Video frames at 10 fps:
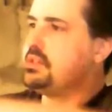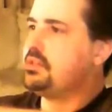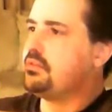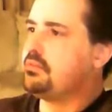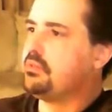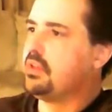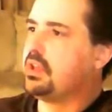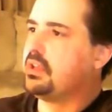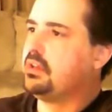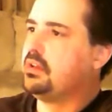through
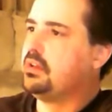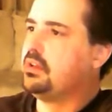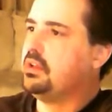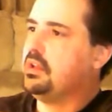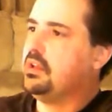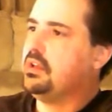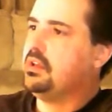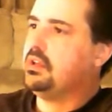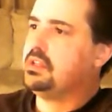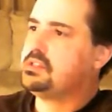like
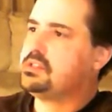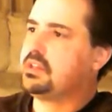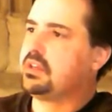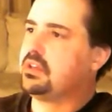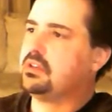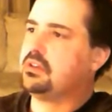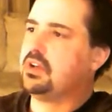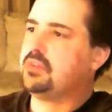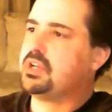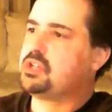it's like uh,
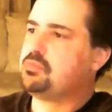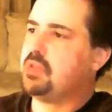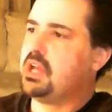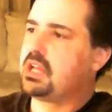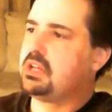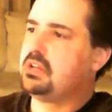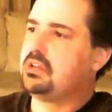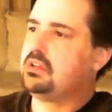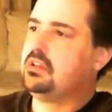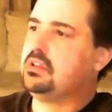not pitch black
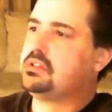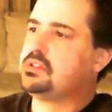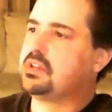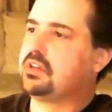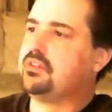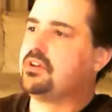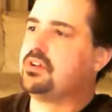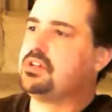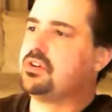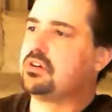it's like very
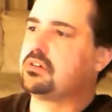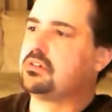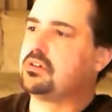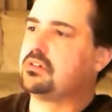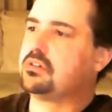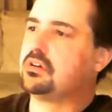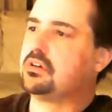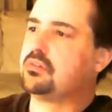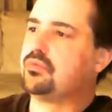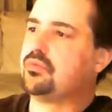dark, dark, dark
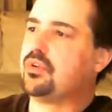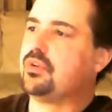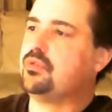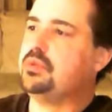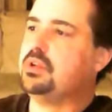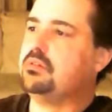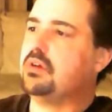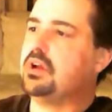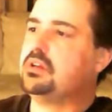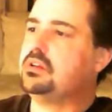ruby
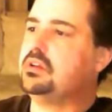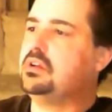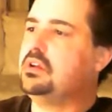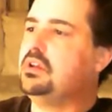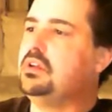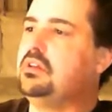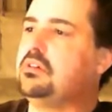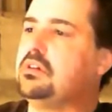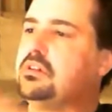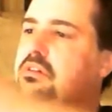red. You
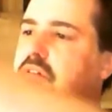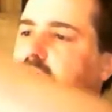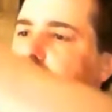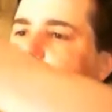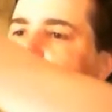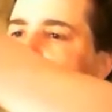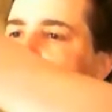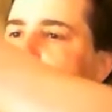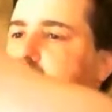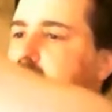can
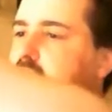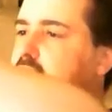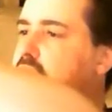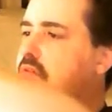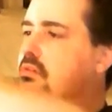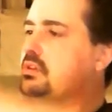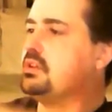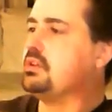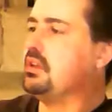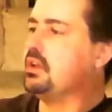barely see through it in
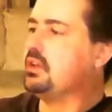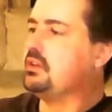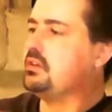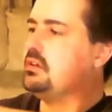the light.